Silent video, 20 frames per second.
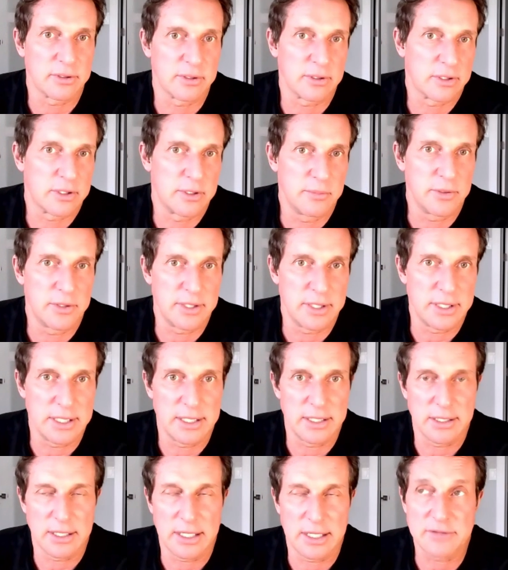
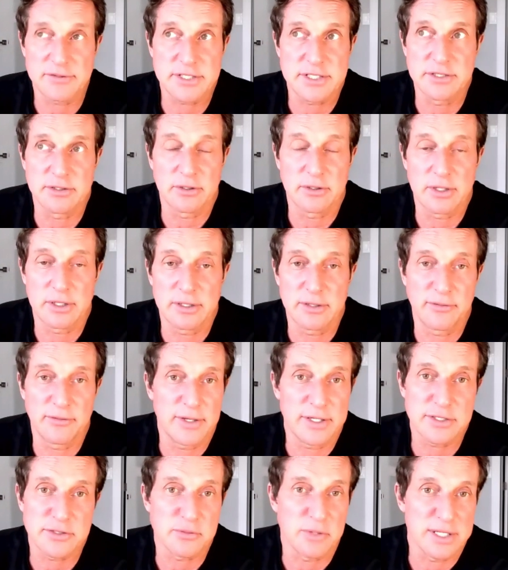community and I'm still going to
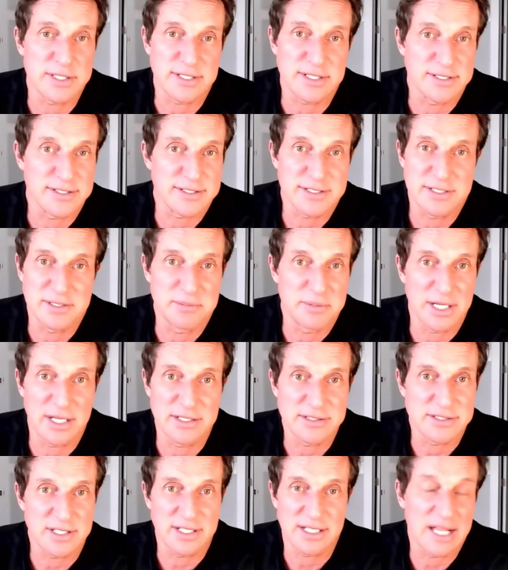finish residency, but I
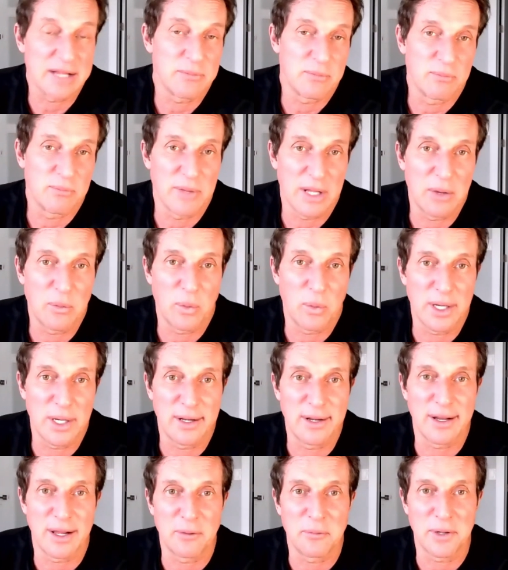was like, I, I want,
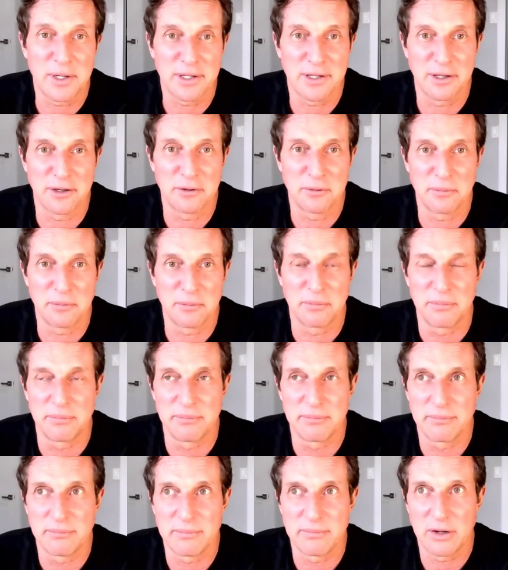I want to go
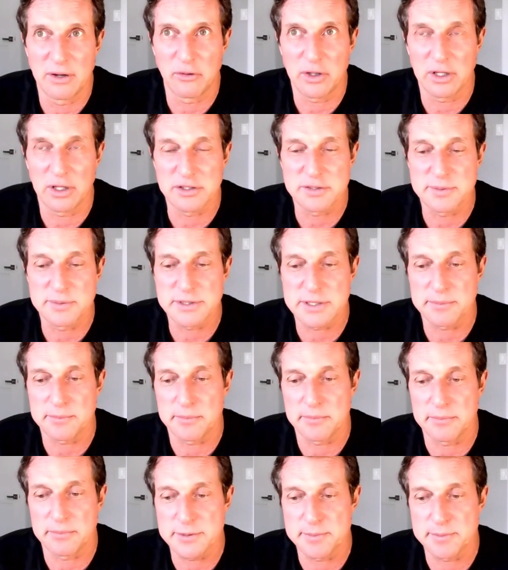I want to go spend some
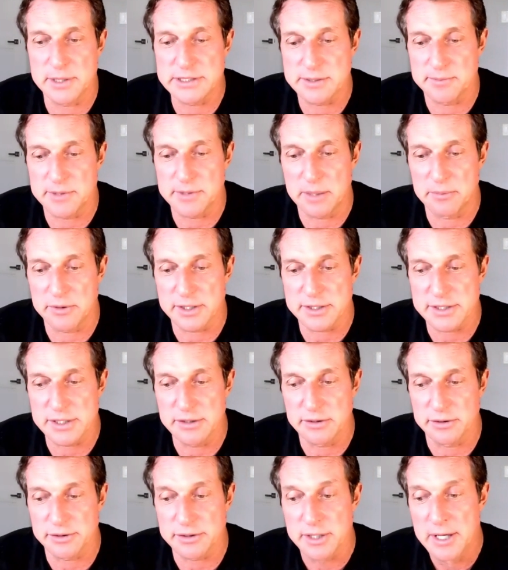spend some time with the
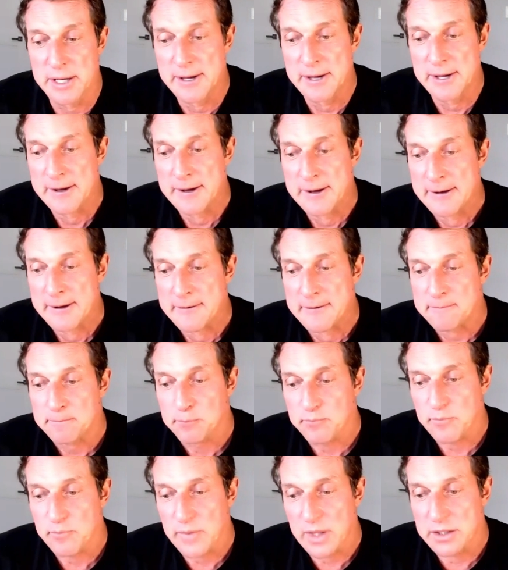SEALs.
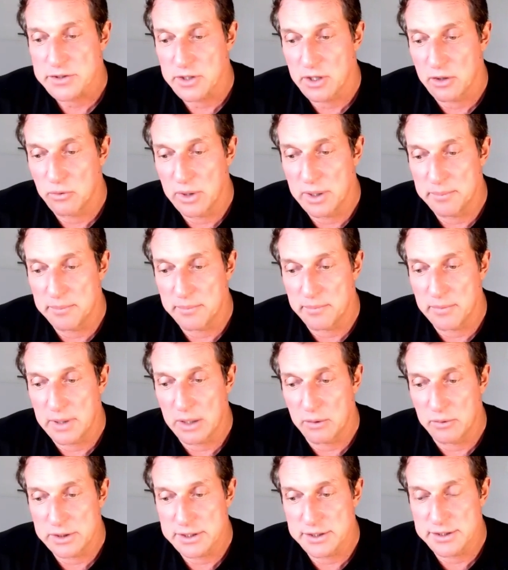So I went I
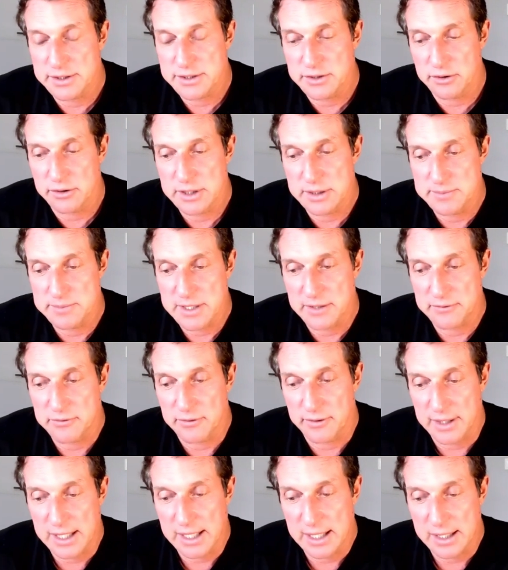went to the SEAL teams after
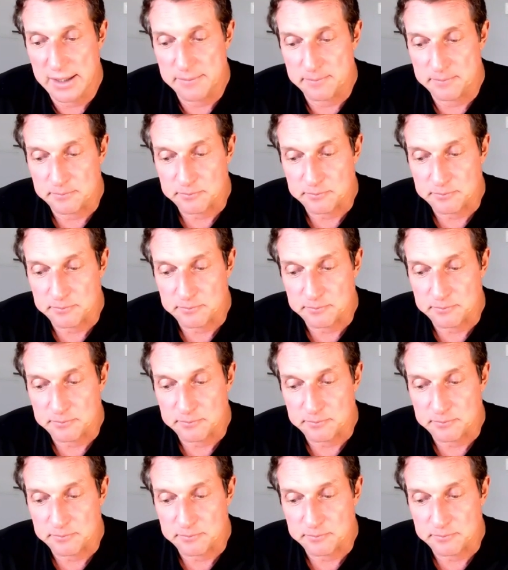that,